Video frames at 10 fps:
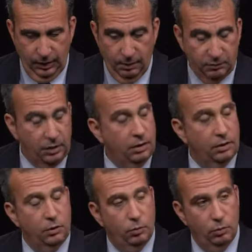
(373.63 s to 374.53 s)
I'm
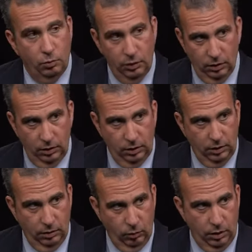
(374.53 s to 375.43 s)
telling you, when we look
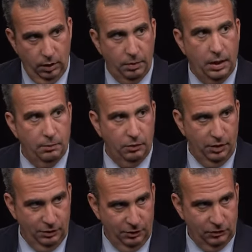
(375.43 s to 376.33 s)
at what our
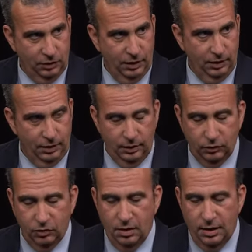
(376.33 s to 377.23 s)
pipeline looks like,
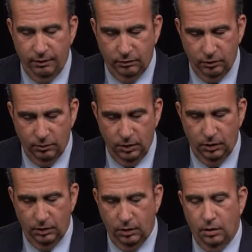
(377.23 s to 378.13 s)
it's never
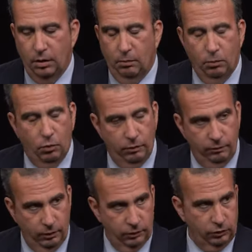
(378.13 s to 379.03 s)
been more
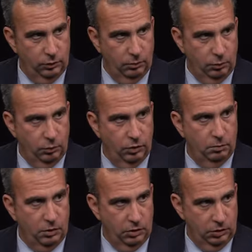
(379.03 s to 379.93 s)
fulsome with
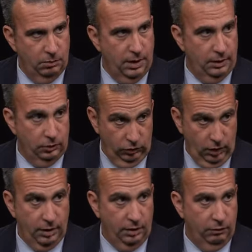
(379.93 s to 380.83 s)
emerging managers,
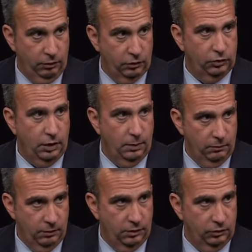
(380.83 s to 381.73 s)
i.e. first-time
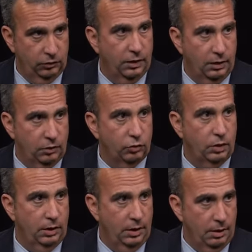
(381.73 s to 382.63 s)
funds, than it is
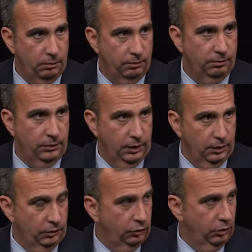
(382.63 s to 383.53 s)
right now.
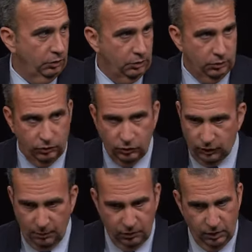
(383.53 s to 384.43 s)
So there's
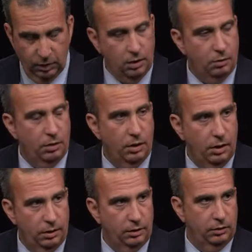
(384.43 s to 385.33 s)
something going
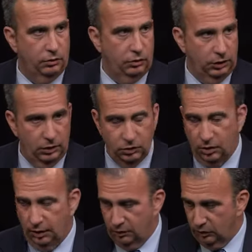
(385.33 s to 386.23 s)
on. There's a change of the
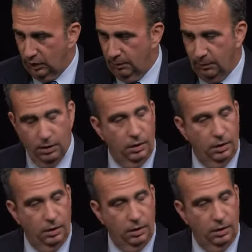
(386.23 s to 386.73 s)
landscape.